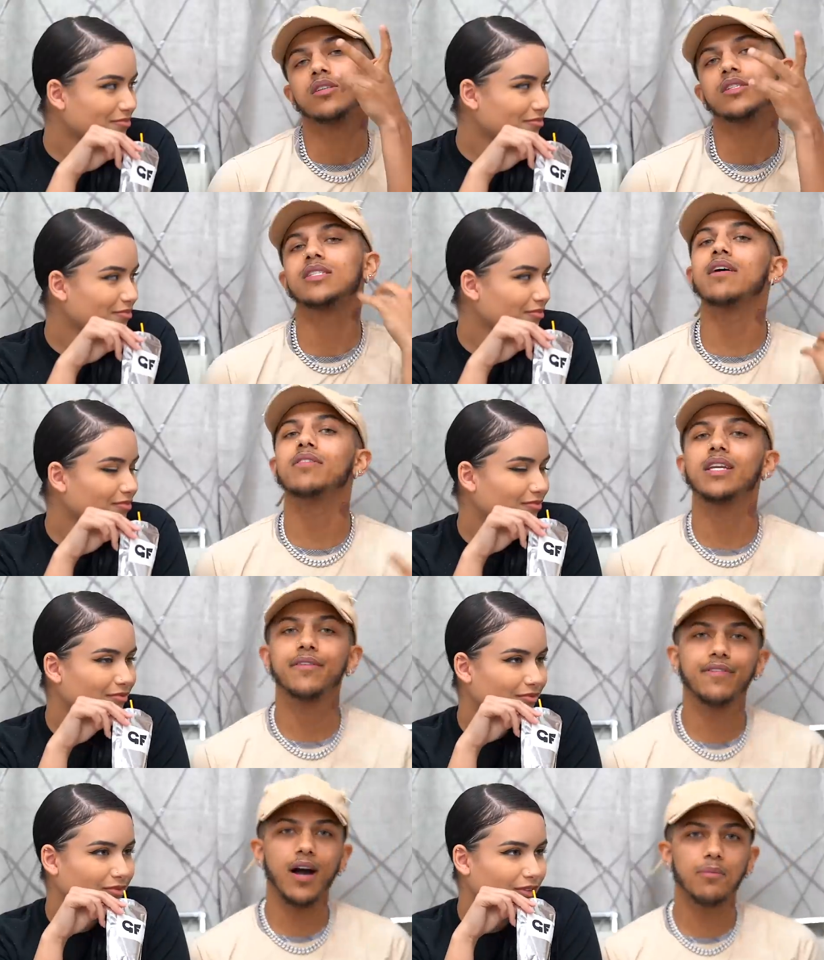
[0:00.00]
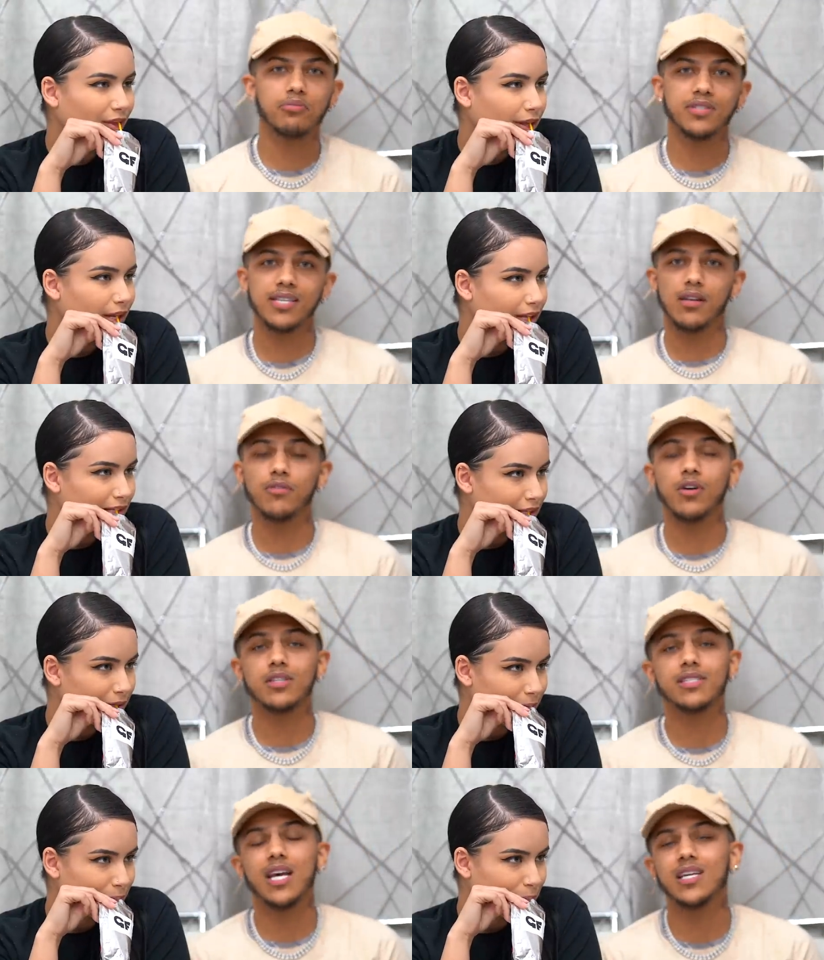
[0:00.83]
Speaker 1: 75% of
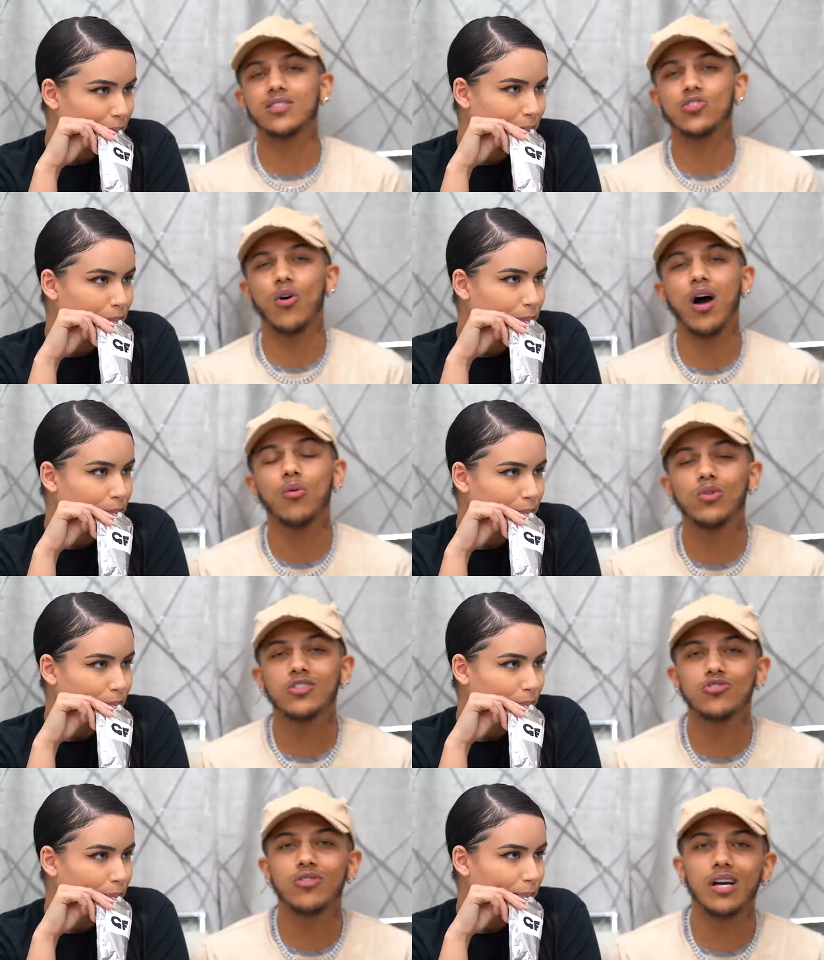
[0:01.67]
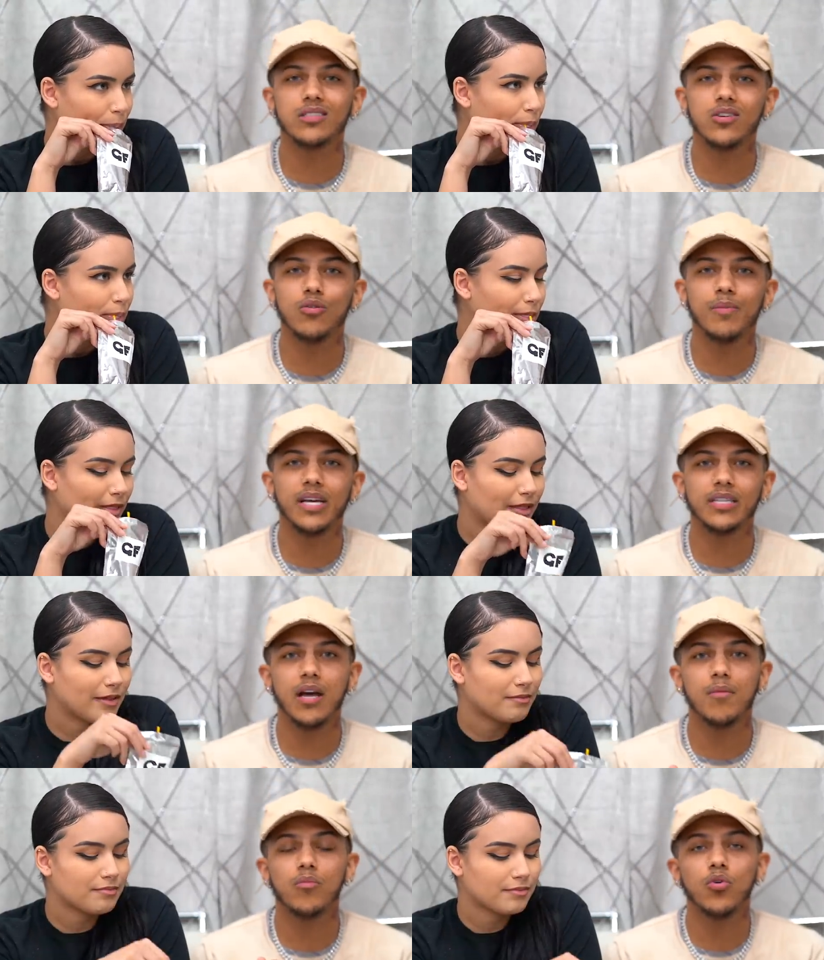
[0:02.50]
our sets. So I want you guys to go
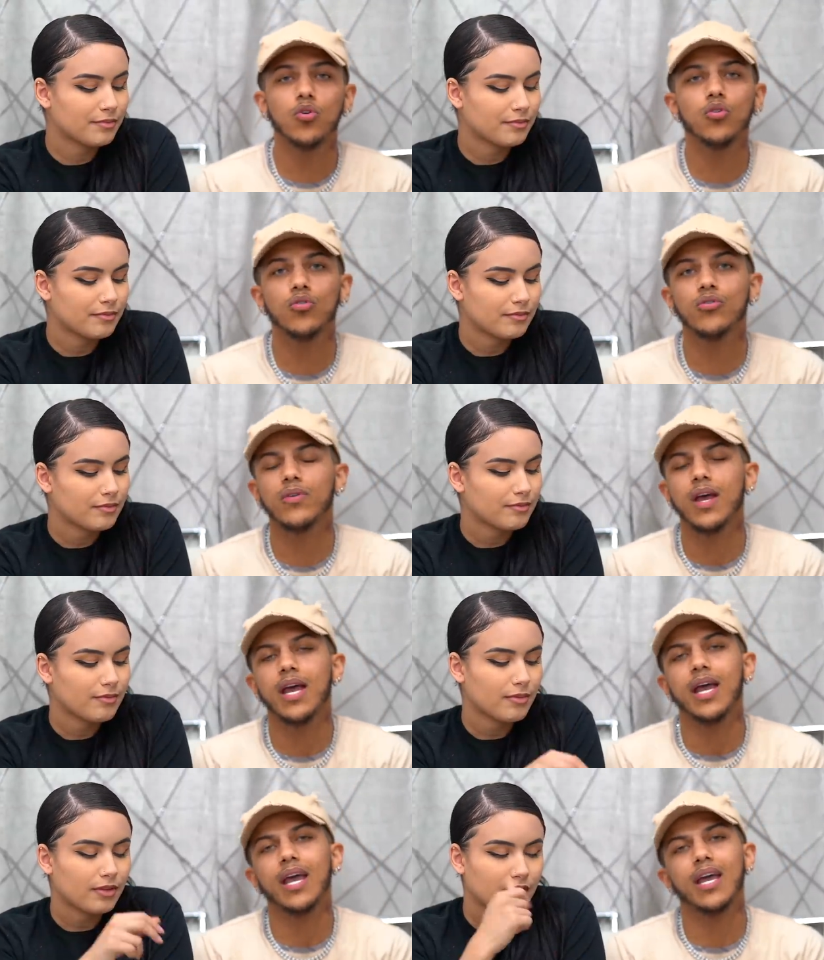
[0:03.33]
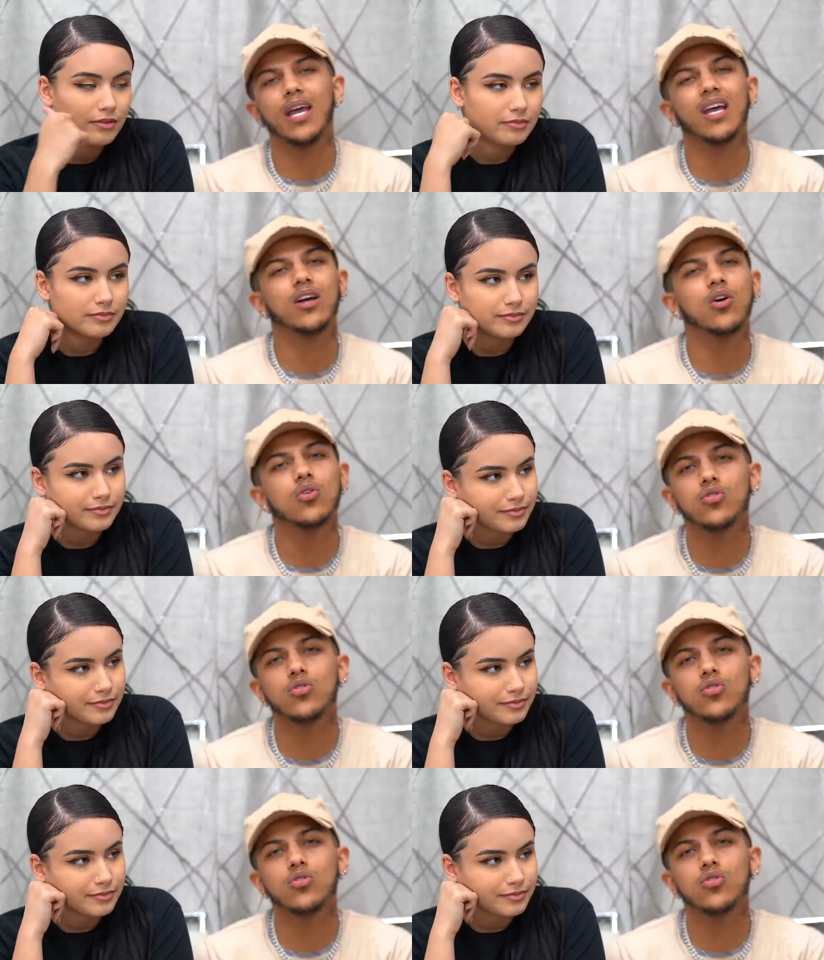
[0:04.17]
make that move and go